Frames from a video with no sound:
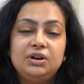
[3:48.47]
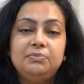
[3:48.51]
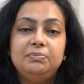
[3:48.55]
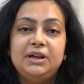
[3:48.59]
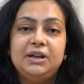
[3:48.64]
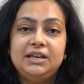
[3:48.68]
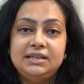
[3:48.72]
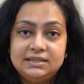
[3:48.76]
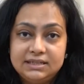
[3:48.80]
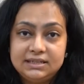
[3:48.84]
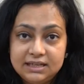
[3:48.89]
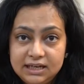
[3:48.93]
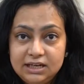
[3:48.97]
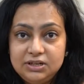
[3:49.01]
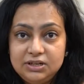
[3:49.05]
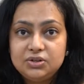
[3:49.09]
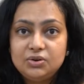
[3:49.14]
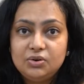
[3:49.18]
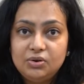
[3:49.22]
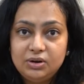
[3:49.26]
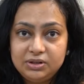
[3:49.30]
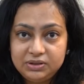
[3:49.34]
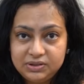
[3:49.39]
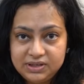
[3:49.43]
are maintained
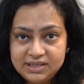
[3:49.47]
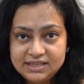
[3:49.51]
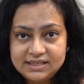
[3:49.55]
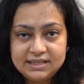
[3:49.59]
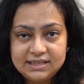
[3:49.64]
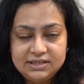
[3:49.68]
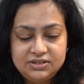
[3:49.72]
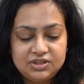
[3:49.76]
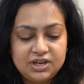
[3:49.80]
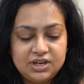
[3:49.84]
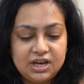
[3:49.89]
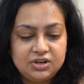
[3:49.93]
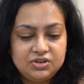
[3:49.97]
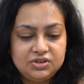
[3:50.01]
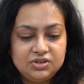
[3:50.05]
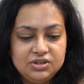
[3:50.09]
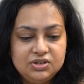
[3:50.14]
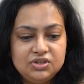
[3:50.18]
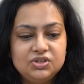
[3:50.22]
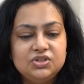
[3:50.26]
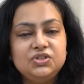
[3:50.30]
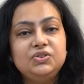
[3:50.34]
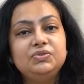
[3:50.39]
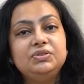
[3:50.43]
on these injections,